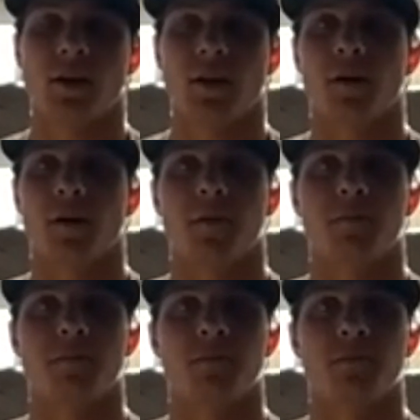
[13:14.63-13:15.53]

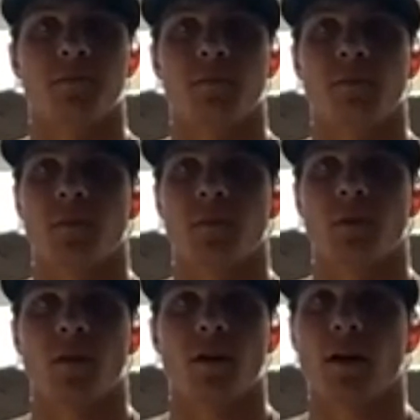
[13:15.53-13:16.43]
um,
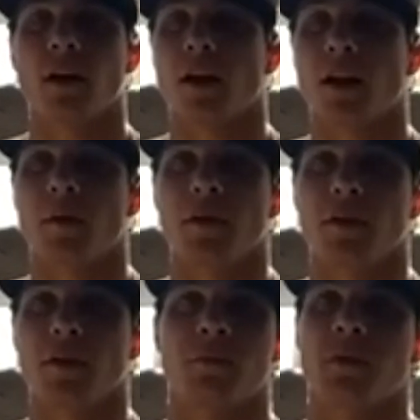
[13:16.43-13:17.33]
and, and I'm
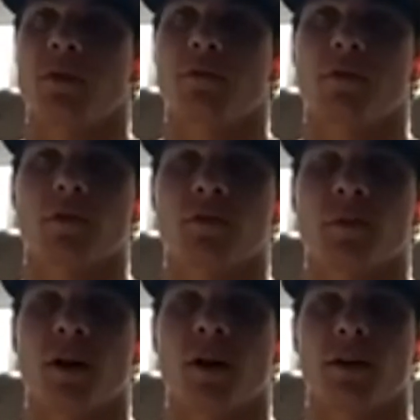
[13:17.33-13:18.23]
going to compete for a
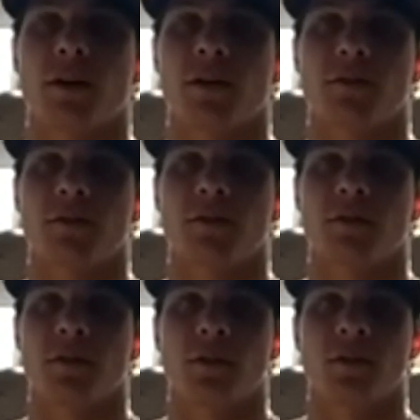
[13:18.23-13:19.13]
spot. And,
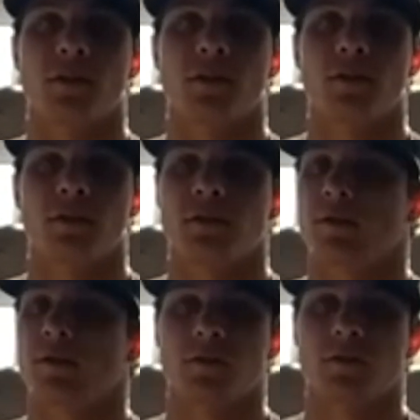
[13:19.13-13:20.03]

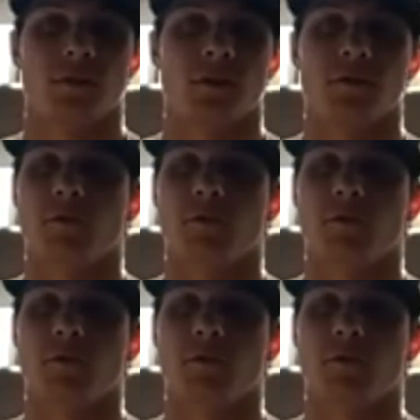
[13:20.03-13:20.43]
and